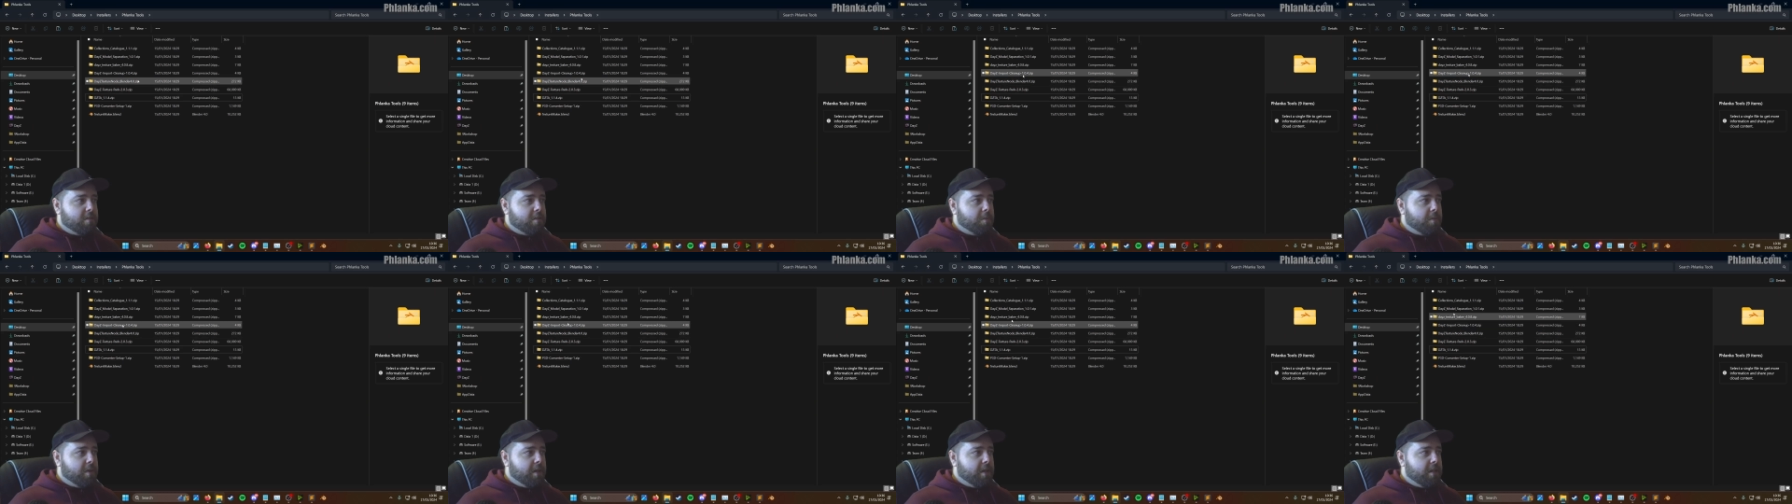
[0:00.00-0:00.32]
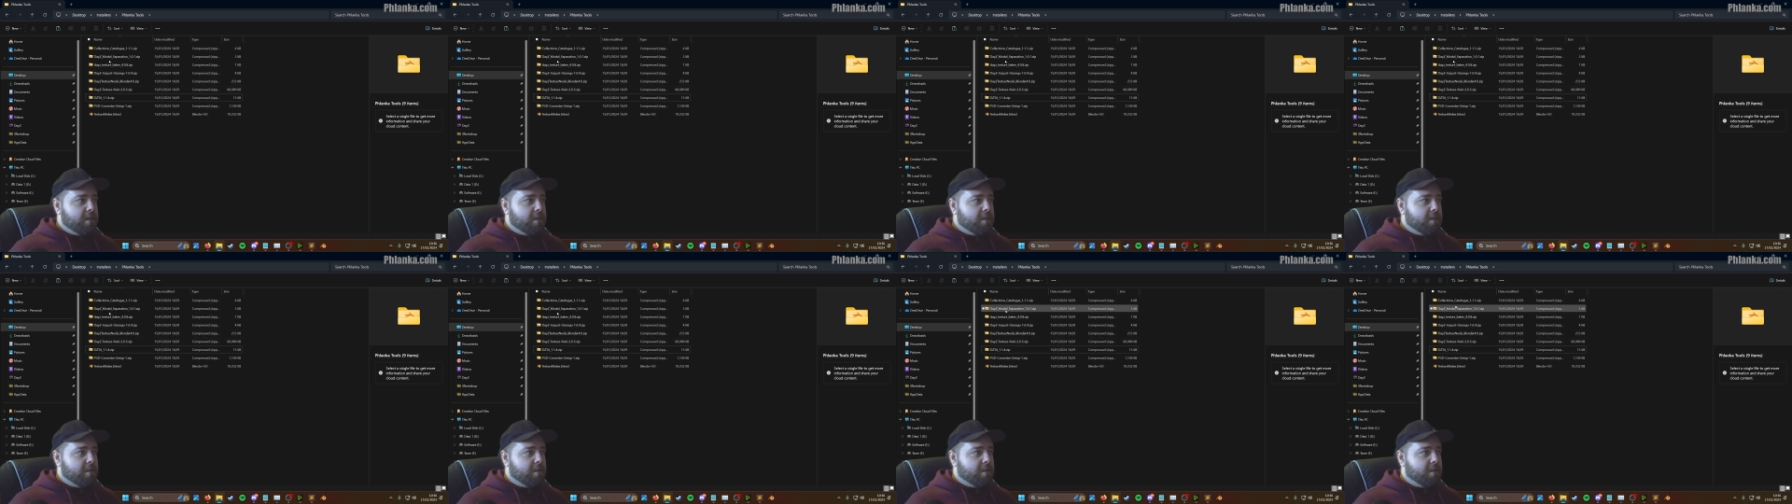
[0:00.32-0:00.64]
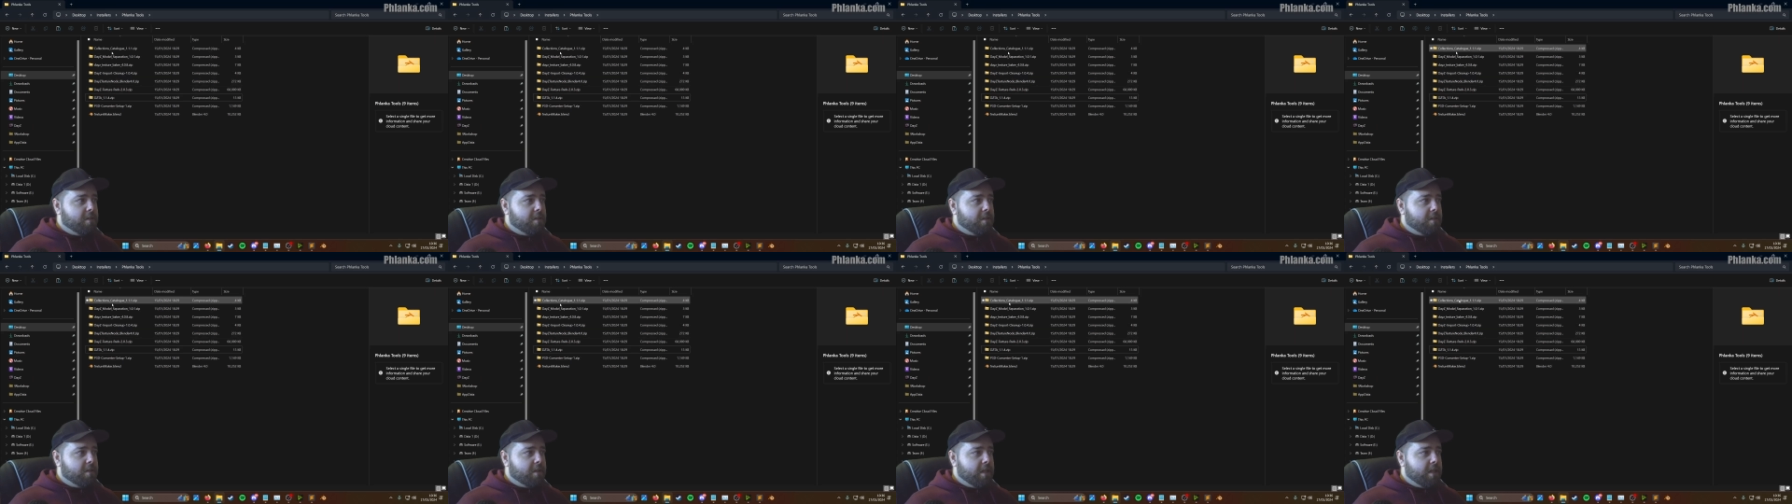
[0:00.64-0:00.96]
somewhere.
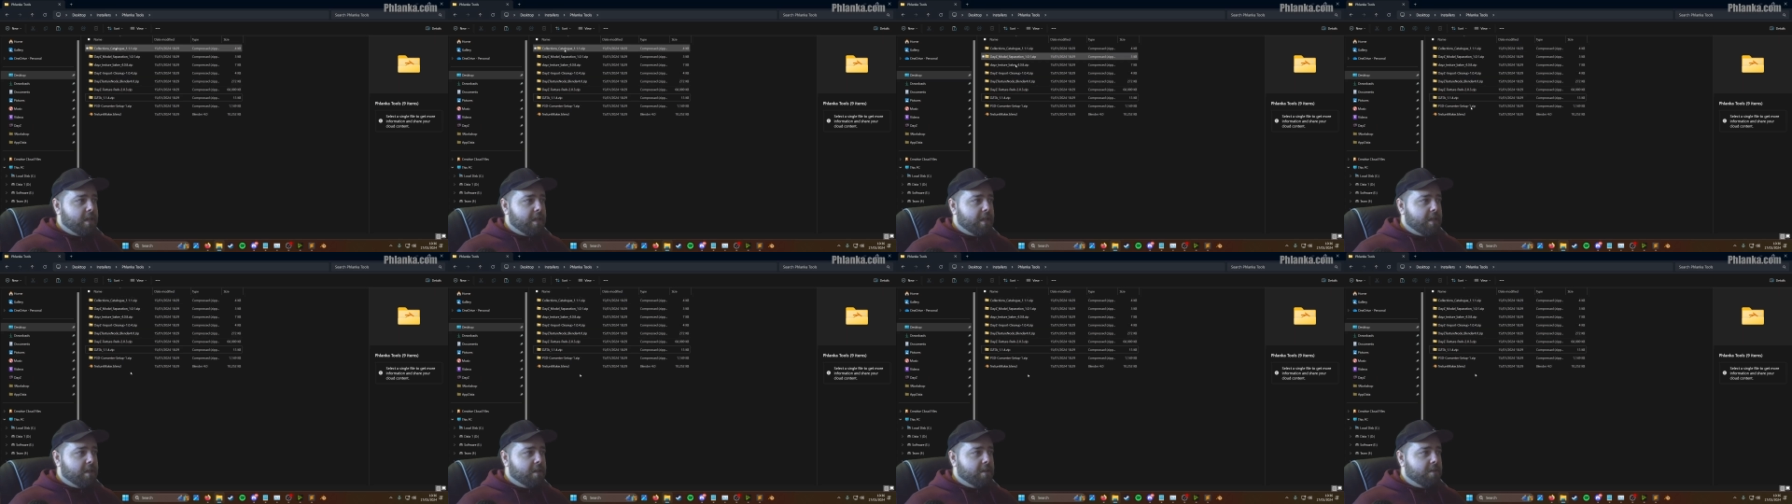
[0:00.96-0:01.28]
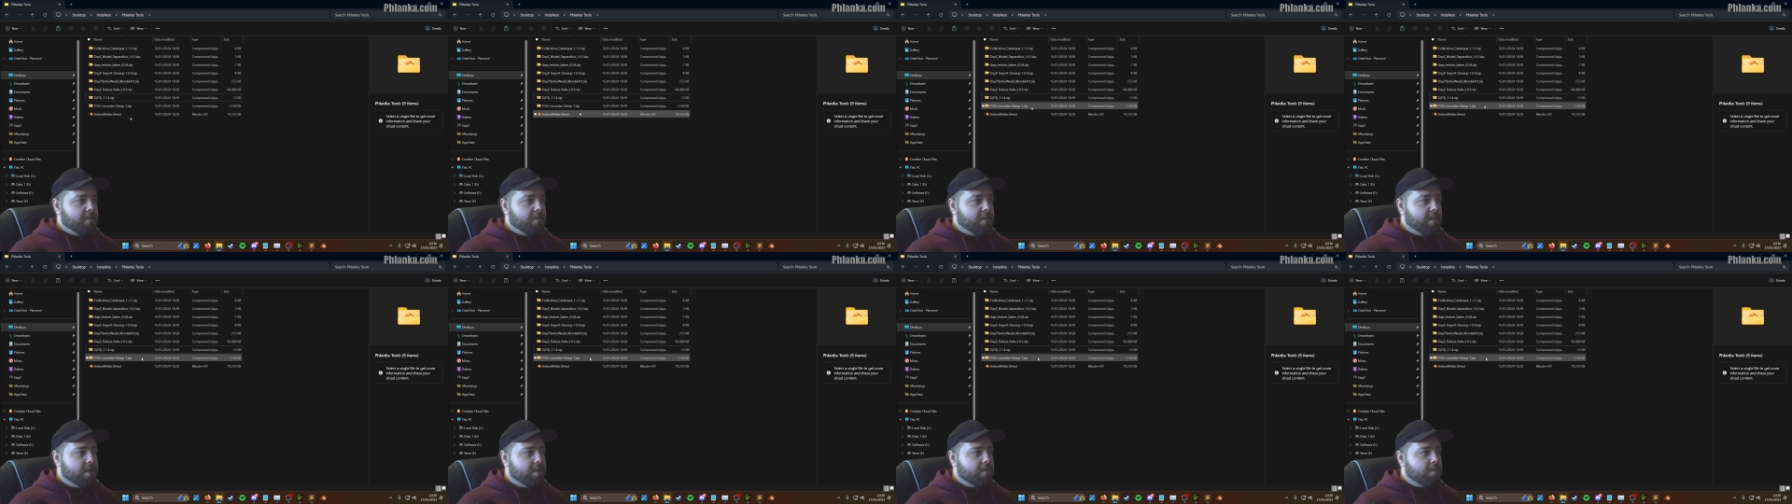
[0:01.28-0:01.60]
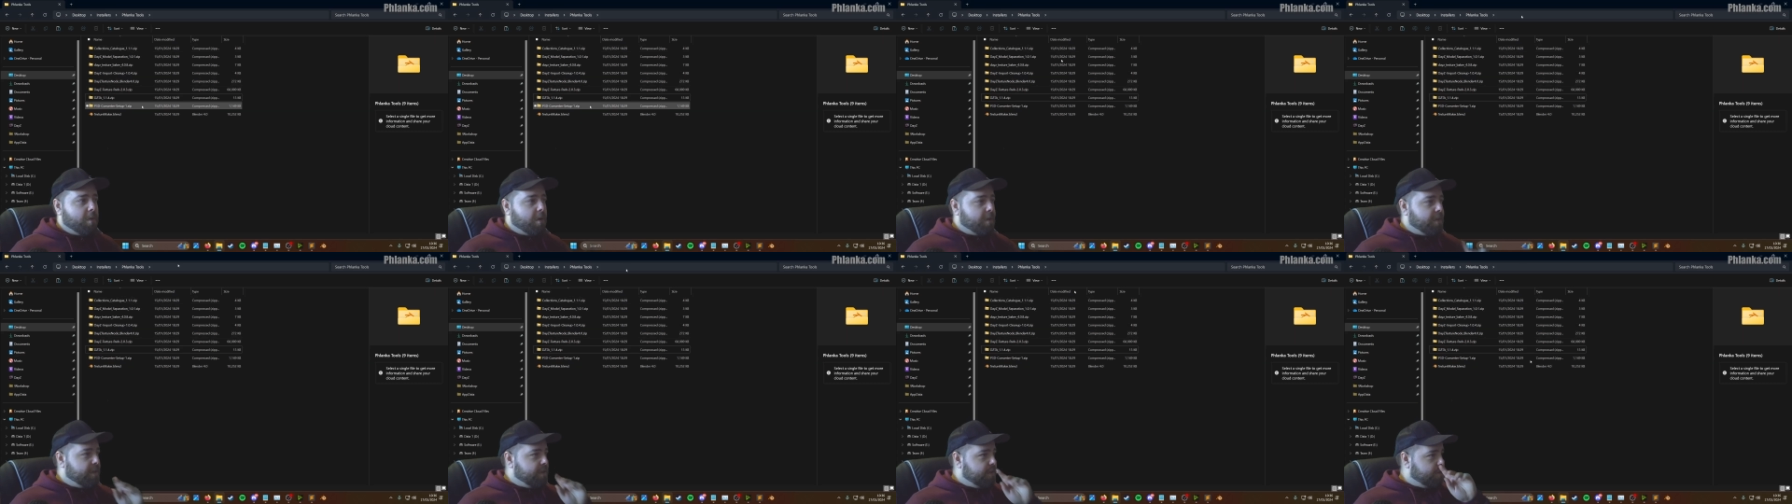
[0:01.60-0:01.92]
They're here. This
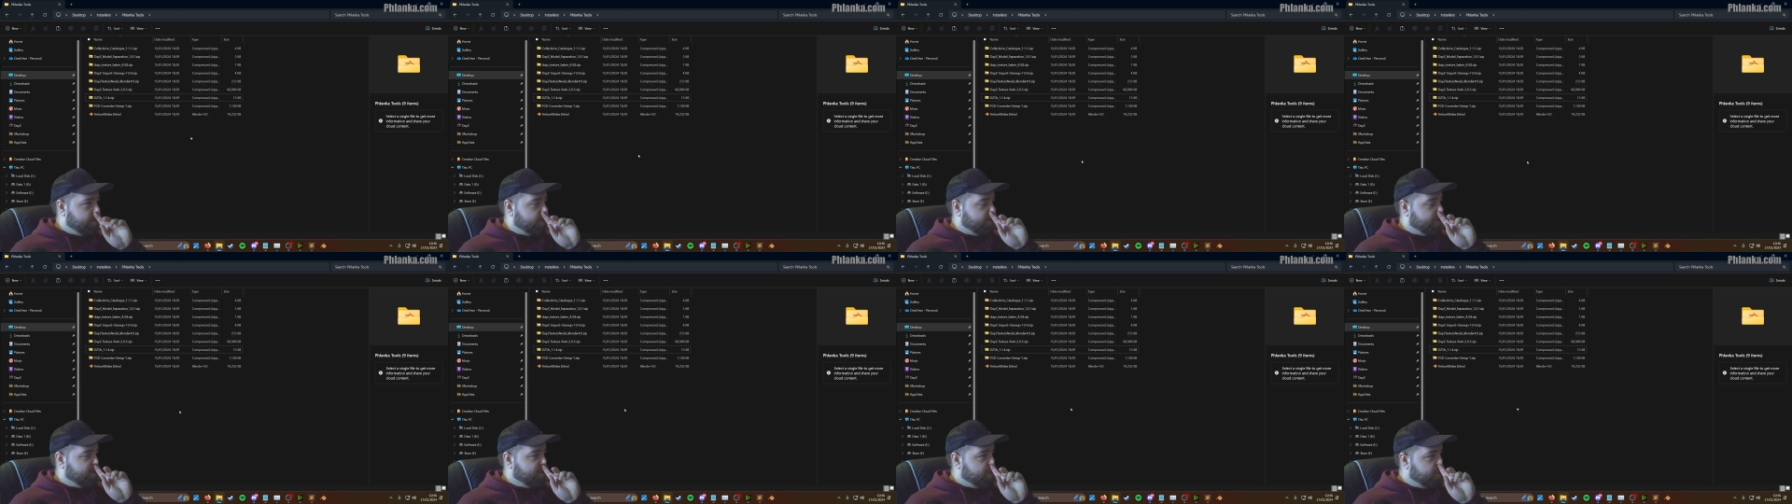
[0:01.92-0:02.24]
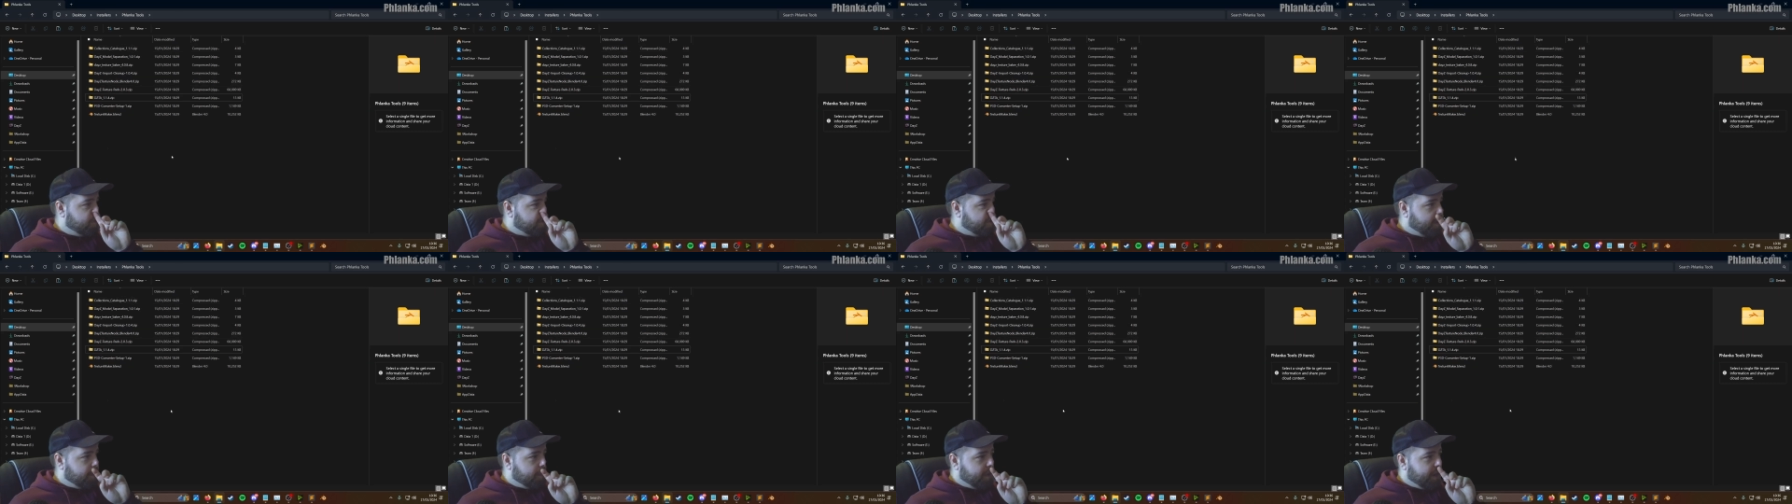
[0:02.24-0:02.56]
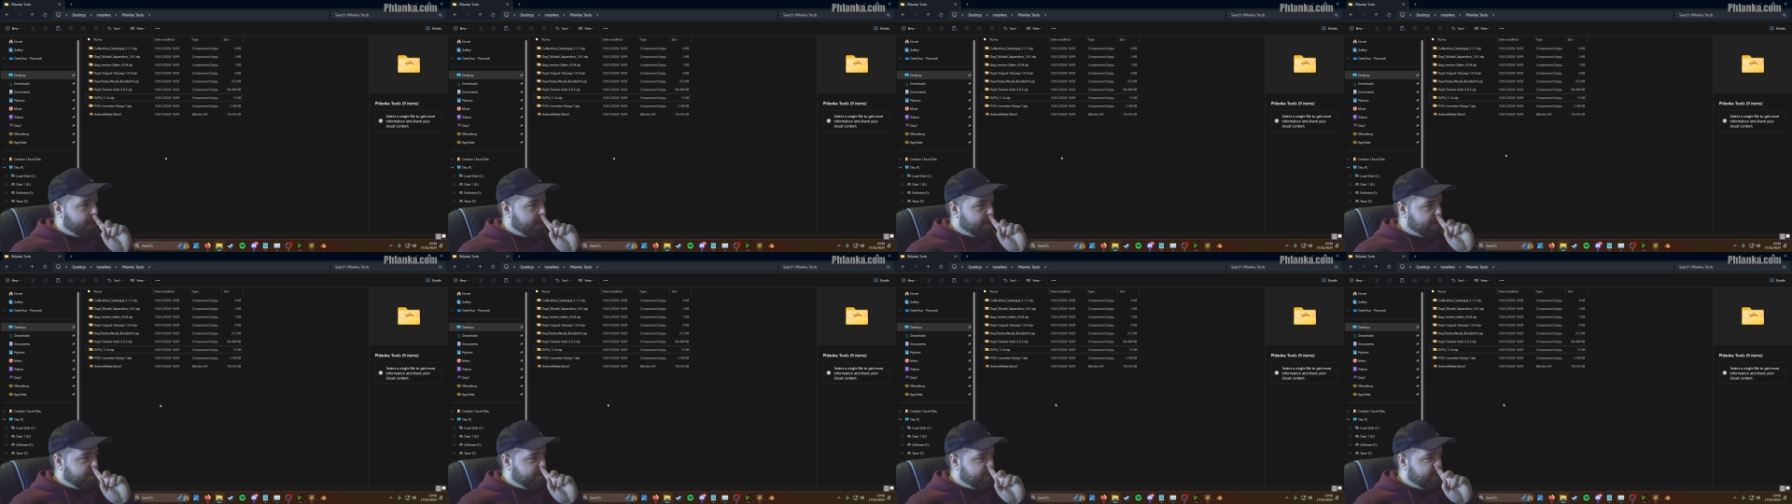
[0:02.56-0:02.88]
well, this is all my
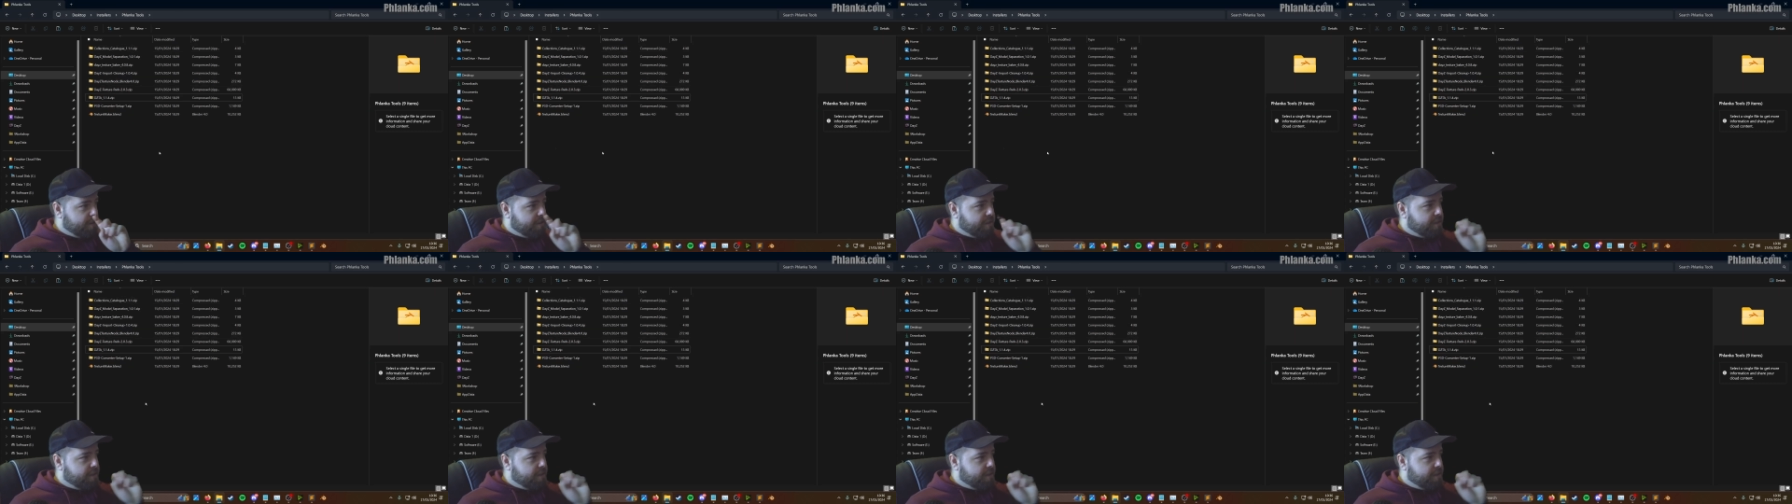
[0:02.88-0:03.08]
plan